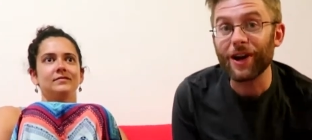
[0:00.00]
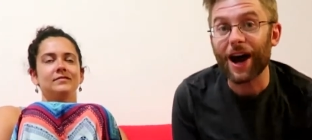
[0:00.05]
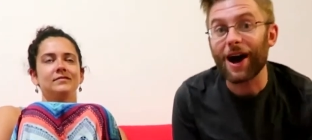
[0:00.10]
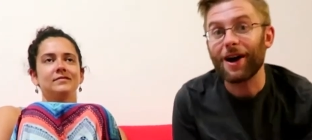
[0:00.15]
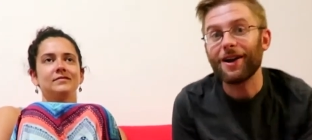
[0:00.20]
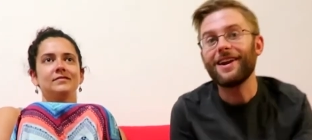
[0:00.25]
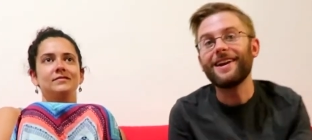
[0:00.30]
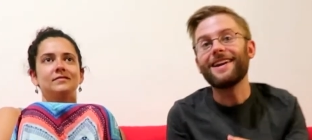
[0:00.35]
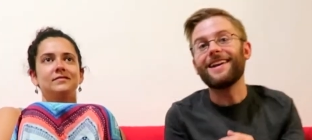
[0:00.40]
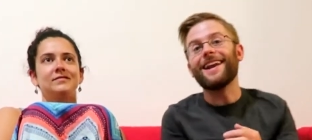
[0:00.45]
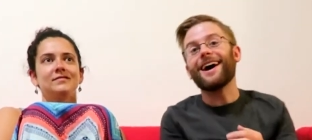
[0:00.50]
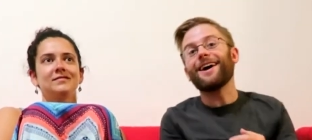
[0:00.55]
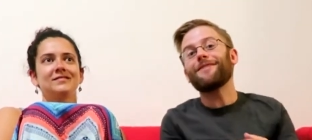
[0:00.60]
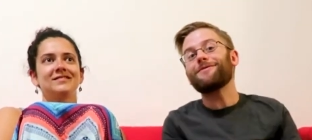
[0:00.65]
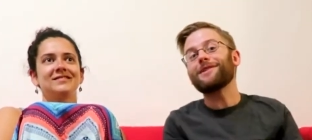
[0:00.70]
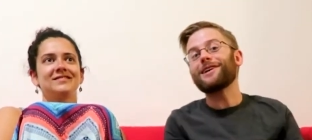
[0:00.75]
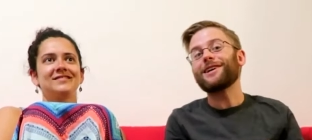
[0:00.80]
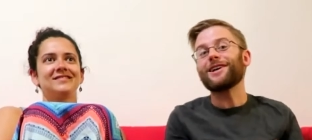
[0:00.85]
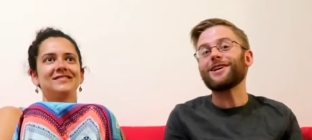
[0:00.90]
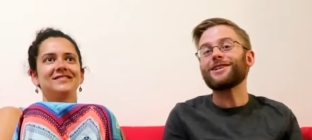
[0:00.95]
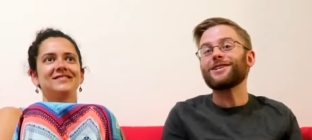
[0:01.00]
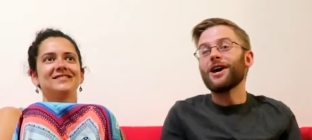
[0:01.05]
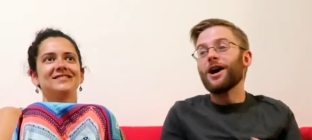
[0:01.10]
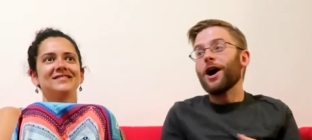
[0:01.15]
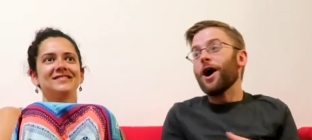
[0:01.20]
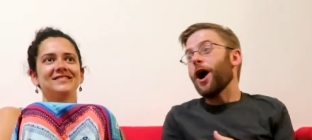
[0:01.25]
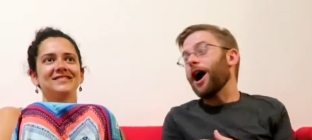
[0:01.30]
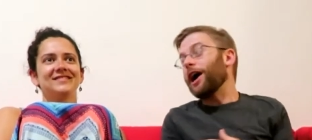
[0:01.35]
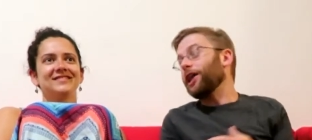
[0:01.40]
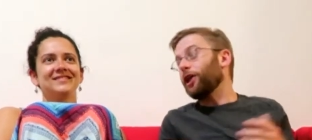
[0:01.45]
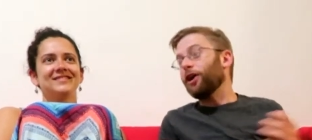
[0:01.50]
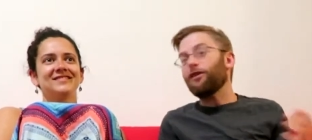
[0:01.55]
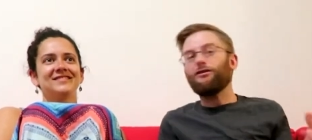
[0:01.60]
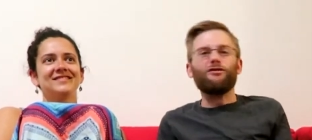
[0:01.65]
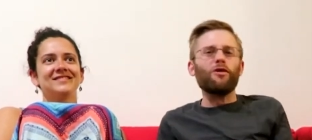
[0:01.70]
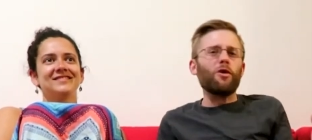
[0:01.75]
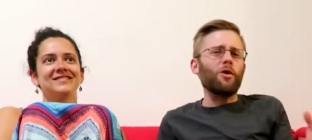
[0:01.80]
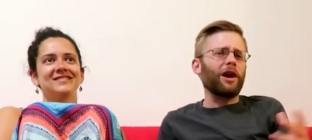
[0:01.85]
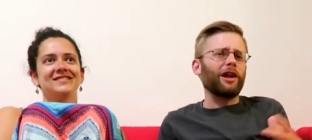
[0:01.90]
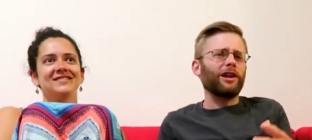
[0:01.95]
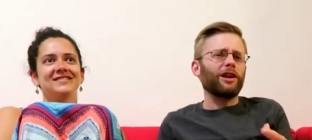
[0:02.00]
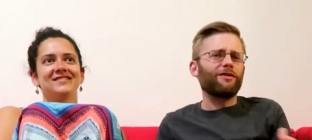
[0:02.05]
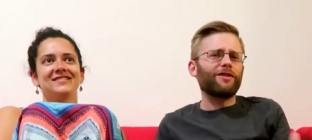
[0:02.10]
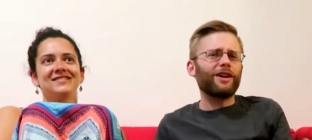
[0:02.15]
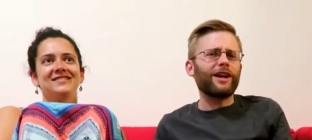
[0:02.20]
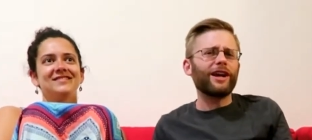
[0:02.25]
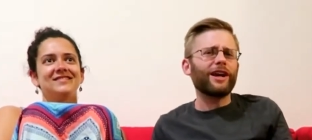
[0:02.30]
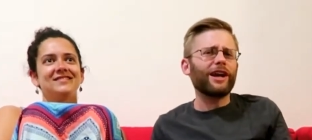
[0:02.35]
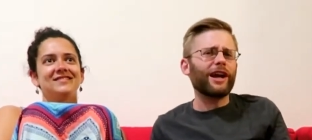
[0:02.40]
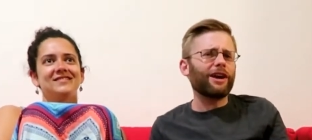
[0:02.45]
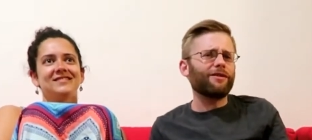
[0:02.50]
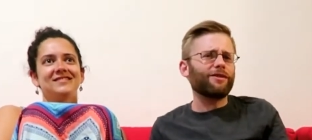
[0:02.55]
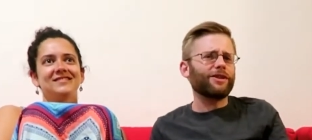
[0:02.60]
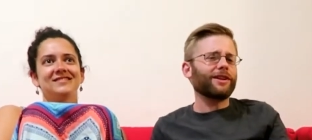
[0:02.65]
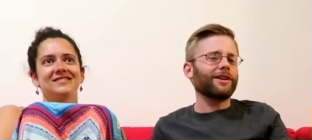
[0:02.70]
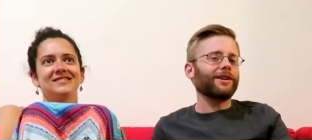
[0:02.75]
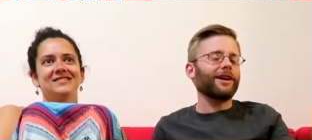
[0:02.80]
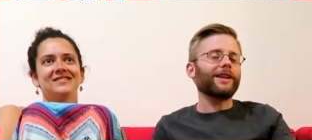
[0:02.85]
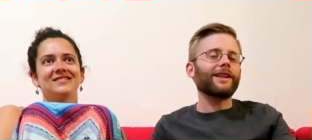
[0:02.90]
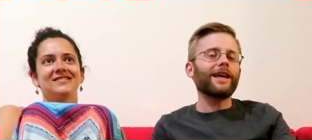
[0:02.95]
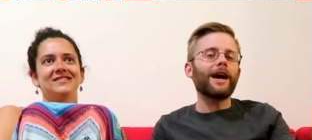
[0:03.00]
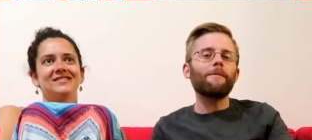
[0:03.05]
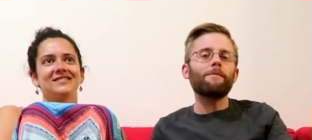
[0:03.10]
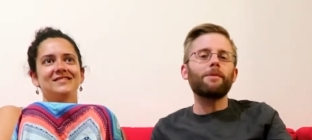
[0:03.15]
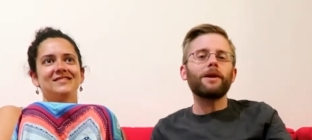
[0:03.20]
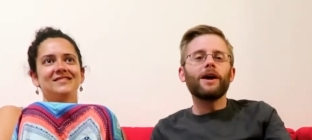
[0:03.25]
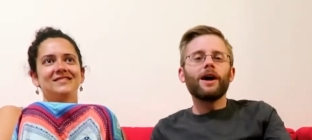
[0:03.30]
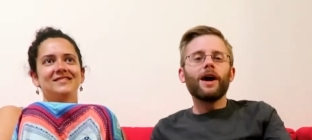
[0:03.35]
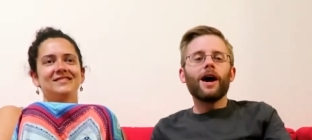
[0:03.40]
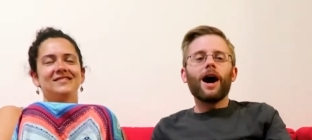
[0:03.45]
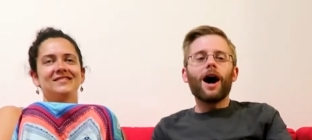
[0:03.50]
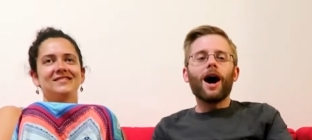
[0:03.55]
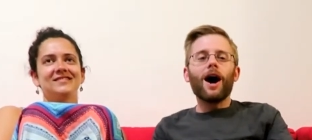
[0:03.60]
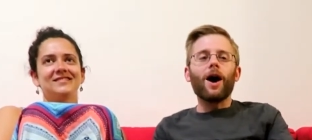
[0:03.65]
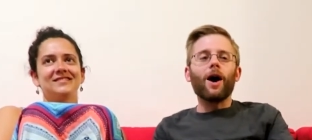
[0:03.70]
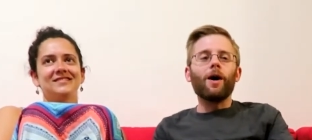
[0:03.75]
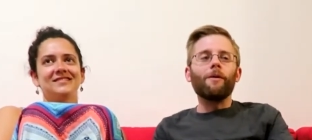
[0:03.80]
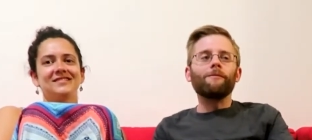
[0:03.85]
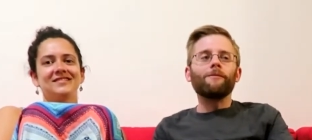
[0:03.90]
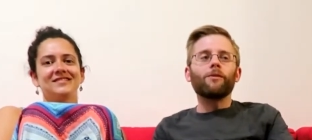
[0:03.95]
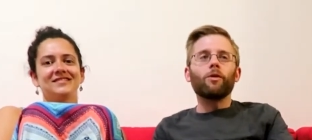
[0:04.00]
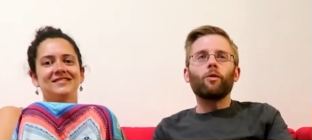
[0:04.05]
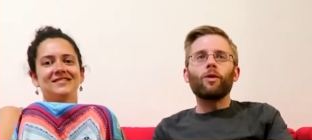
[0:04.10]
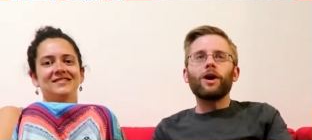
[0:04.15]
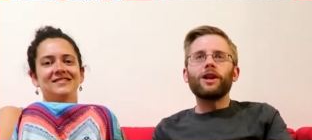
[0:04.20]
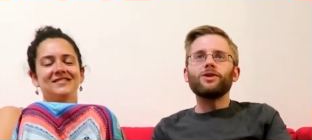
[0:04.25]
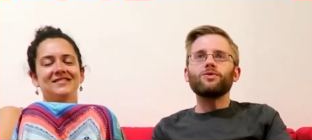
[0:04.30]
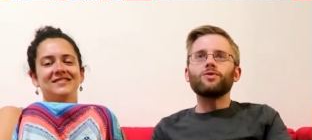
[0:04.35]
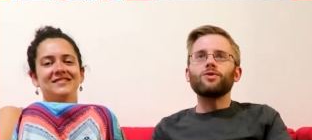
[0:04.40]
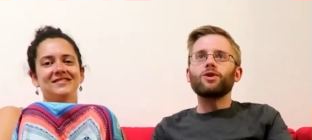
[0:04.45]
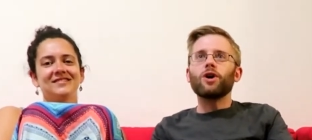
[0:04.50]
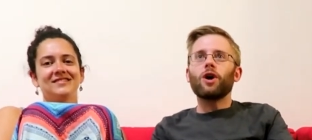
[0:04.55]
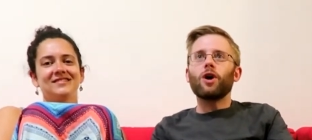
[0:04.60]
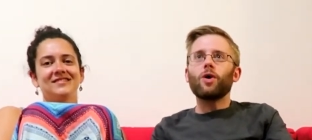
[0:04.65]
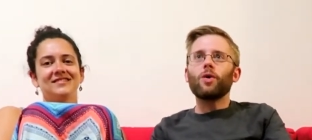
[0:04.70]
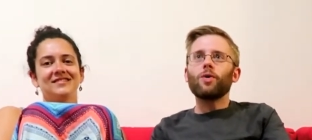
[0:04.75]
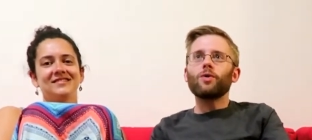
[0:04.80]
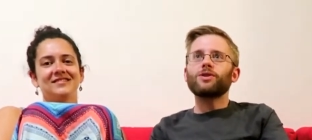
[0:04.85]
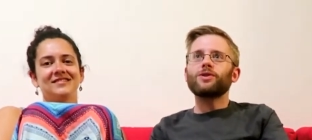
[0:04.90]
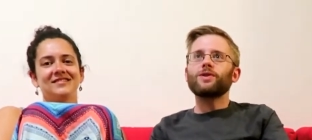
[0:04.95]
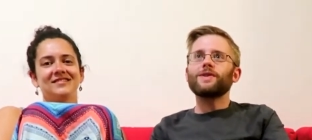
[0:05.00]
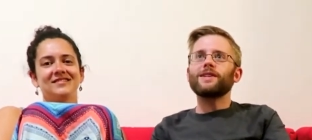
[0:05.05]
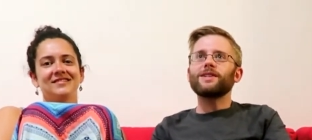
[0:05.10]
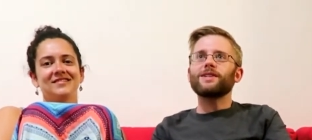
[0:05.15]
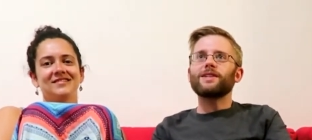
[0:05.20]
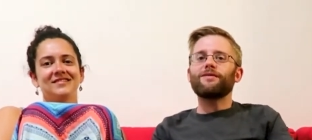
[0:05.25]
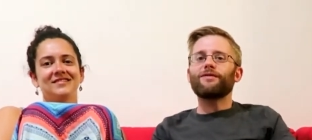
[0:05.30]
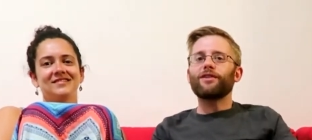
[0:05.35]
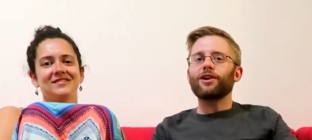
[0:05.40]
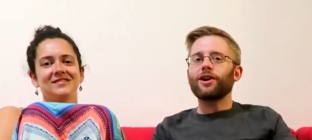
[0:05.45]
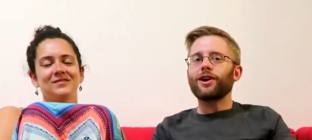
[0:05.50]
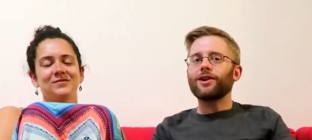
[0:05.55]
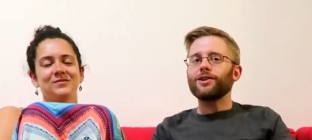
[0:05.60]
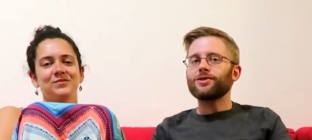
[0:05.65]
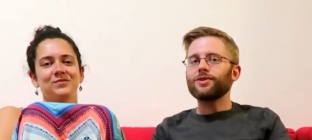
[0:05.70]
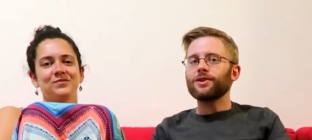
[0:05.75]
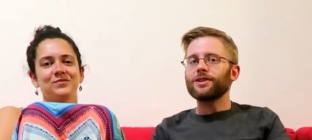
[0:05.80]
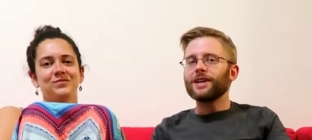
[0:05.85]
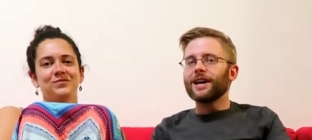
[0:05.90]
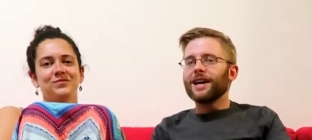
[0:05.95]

Speaker 1: Not not because oh, I love food, I love eating, everything like that. But um, when you go to these different countries,